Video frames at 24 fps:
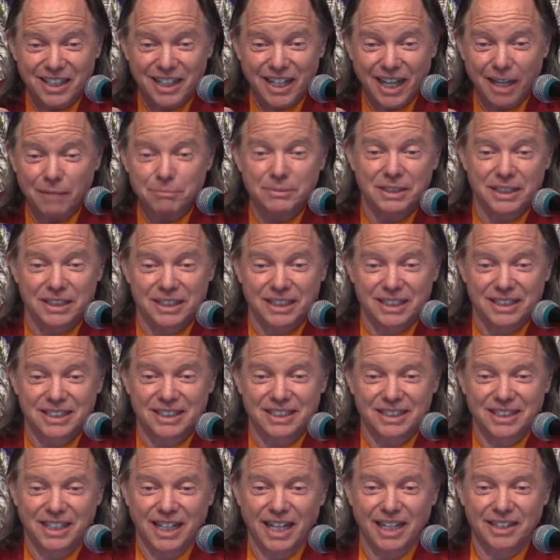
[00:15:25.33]

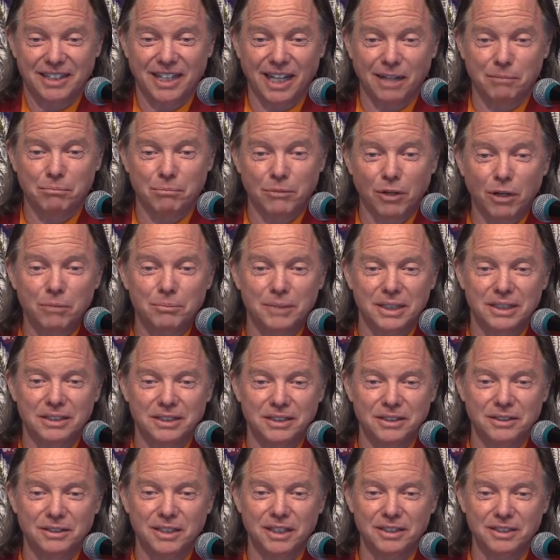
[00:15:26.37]
emptiness at that moment,
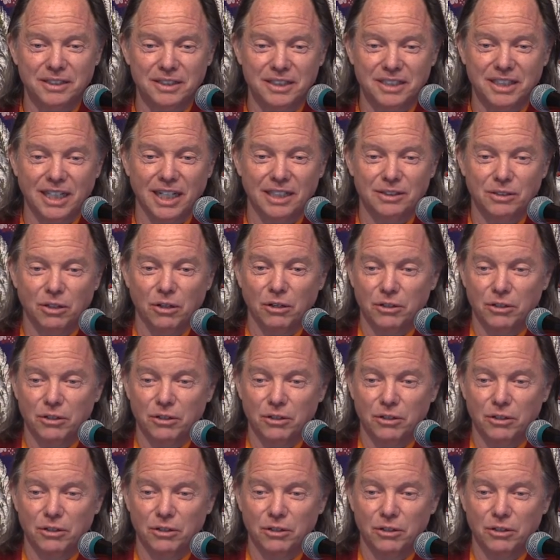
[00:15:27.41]
you understand,